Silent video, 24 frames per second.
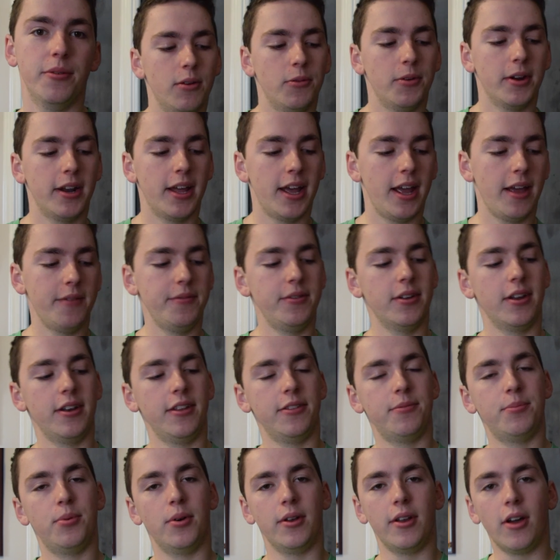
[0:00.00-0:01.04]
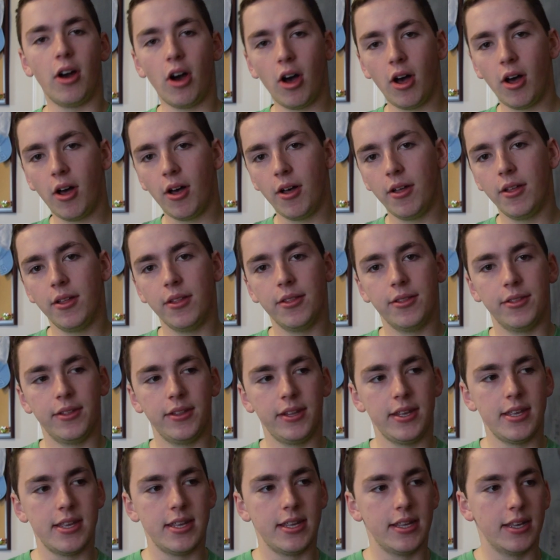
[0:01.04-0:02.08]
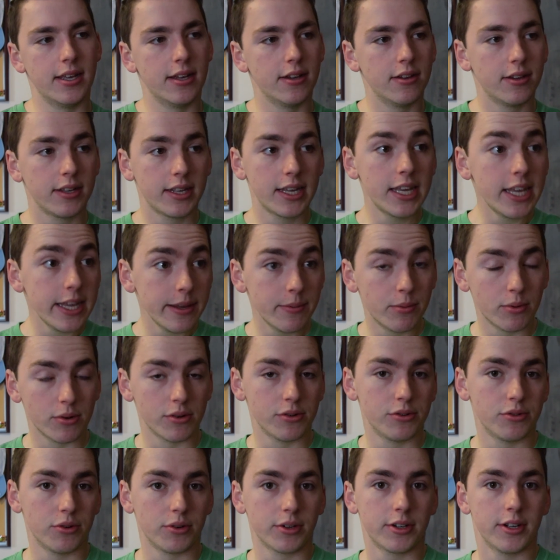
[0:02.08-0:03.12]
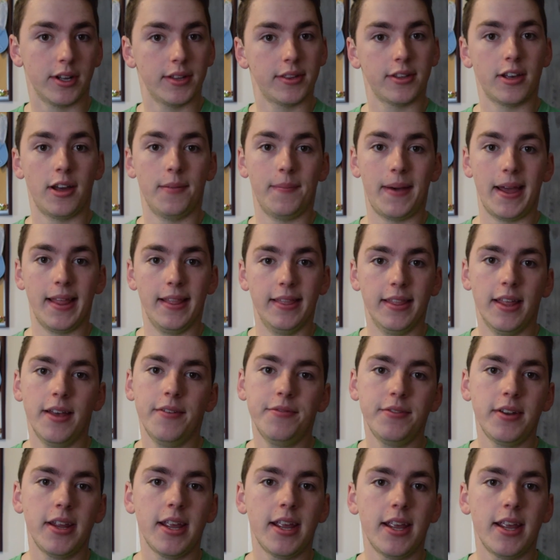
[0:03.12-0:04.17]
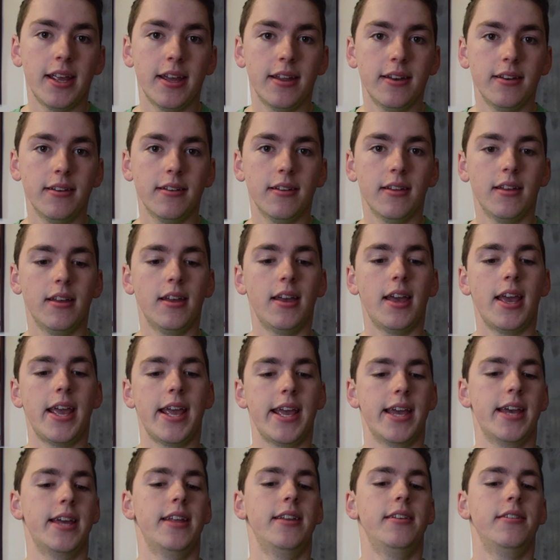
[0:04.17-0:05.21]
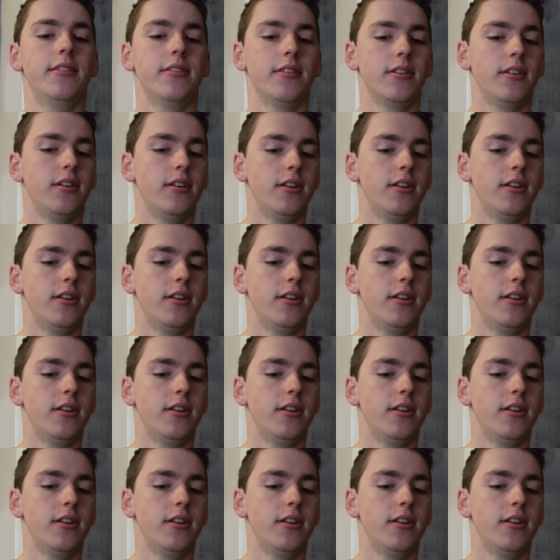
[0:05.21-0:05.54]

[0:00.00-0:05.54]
What I've done is put all the keyboard shortcuts on my left hand, and